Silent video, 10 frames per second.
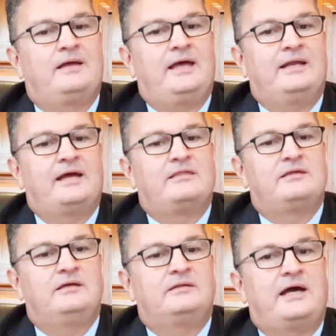And I
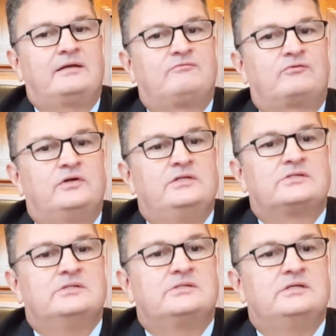think that, for
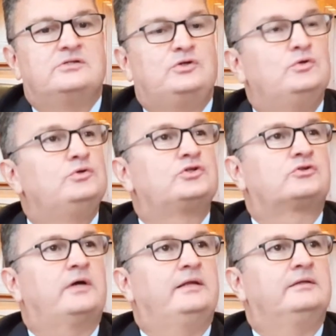instance, is a huge
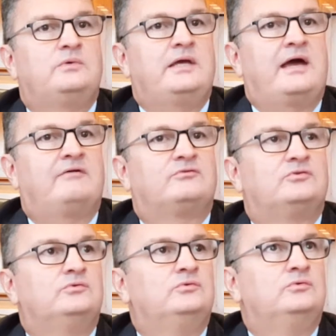trend. We have
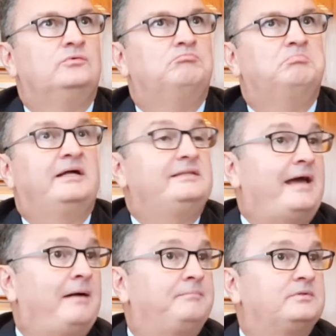to
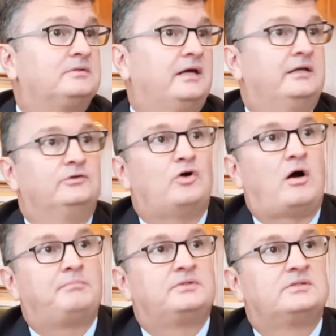adapt and
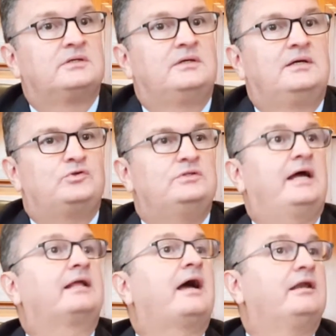adopt to
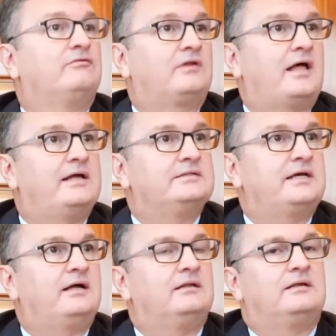that kind of
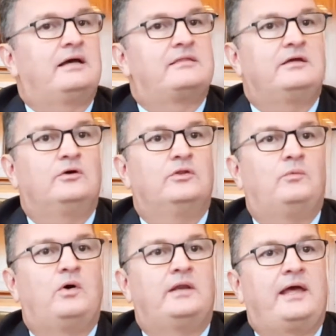clientele. I think on the
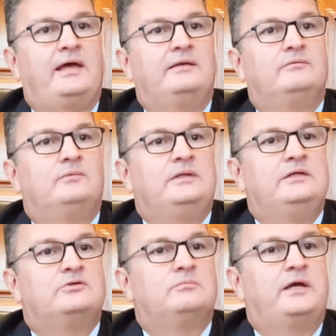one hand, we
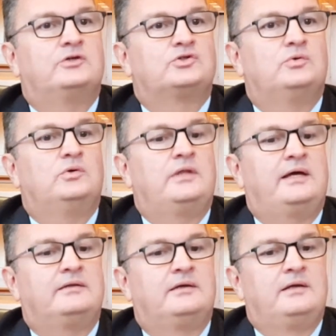need to make sure
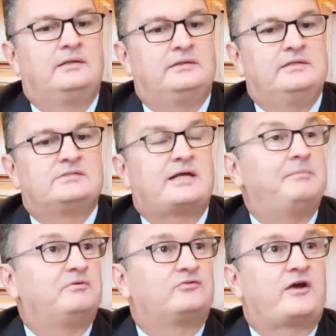that this
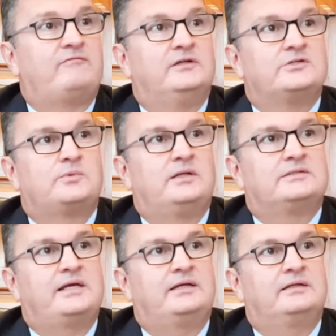type of travel is well
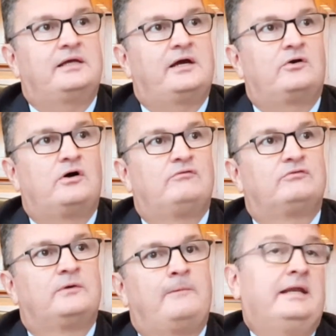taken care of.
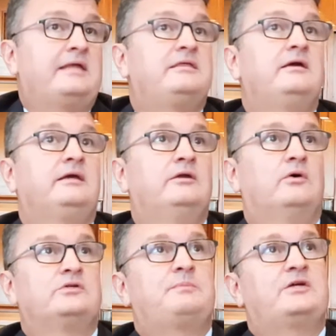I think,
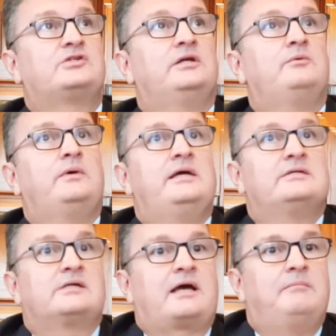especially we
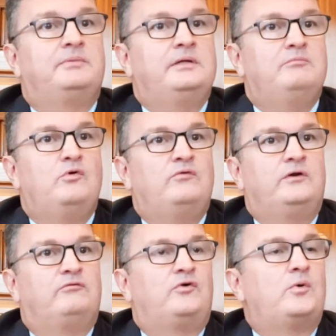as a company
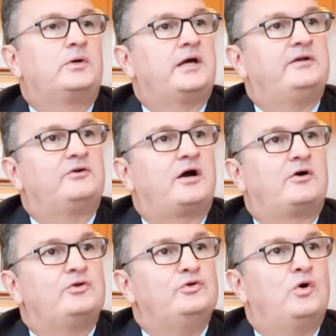moving forward under
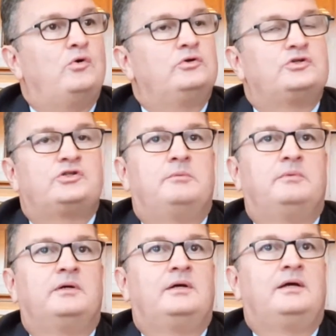our new ownership,
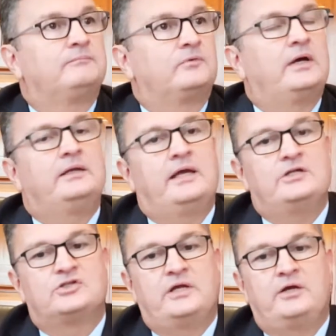right?
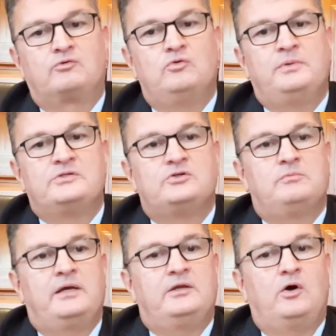H&A Group, as you
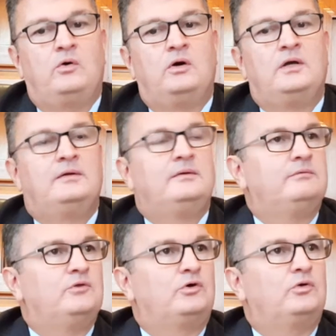may know,
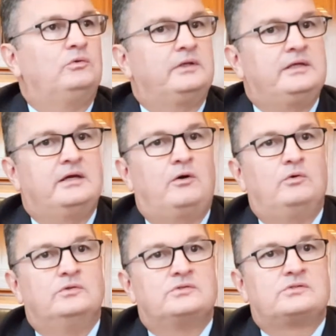not only
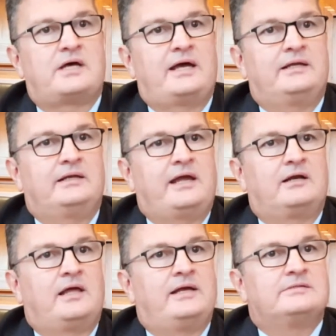owns Hainan
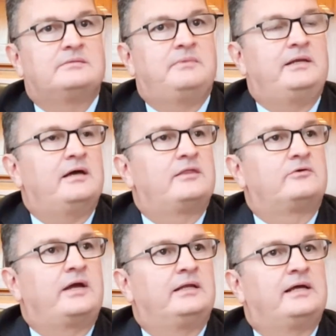Airlines and many
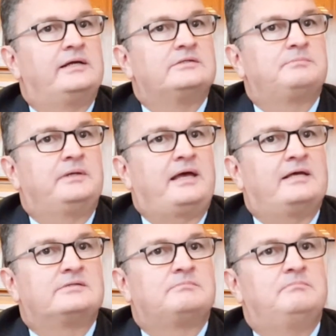other airlines, but
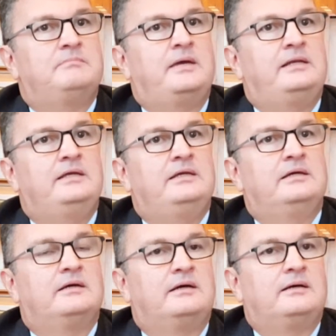has
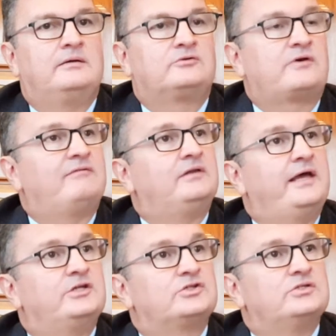many travel
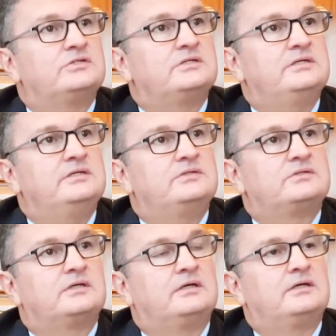
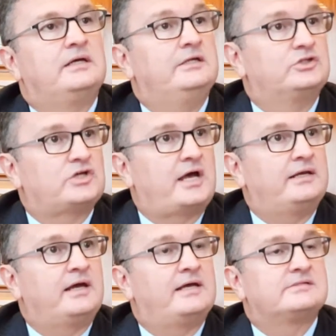agencies in
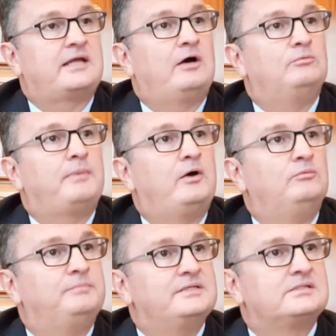China, has an
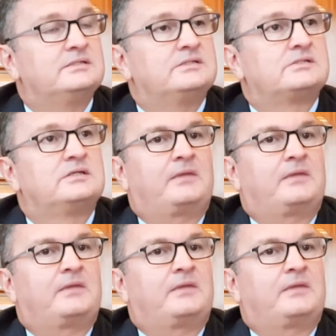outbound business.